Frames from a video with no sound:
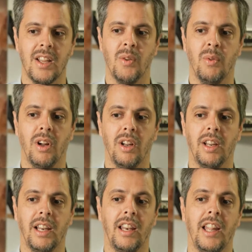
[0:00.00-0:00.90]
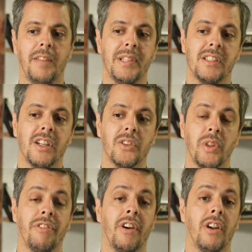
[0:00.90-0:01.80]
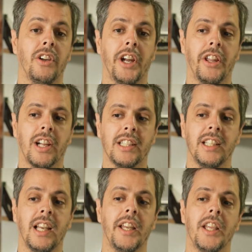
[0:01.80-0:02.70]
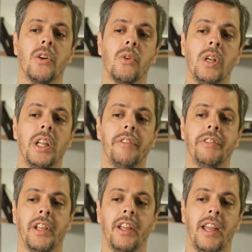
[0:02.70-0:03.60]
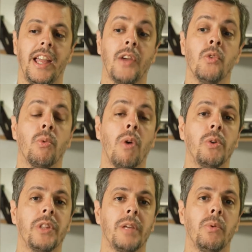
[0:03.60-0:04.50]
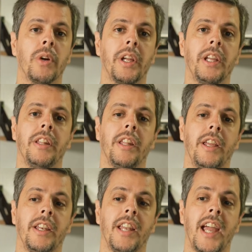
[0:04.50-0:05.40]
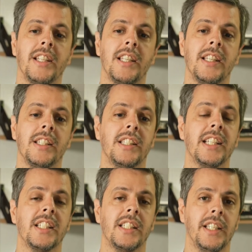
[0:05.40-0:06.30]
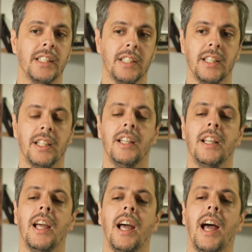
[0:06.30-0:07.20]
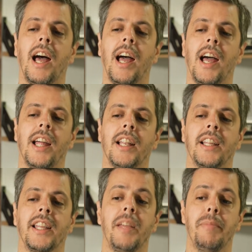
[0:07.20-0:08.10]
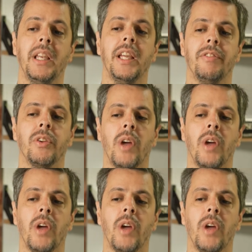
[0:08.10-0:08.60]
Well, let me start with Father Leonardo Castellani, who wrote the book in the 1960. And he believed